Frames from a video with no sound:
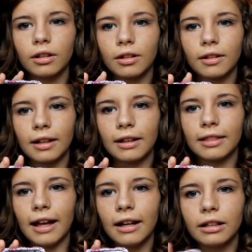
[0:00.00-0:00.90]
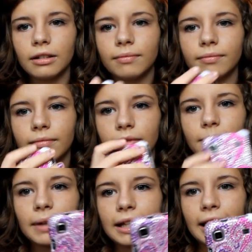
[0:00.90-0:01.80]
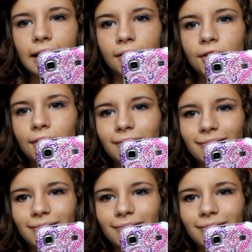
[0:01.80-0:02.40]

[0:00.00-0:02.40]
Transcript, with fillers: is like that, my case.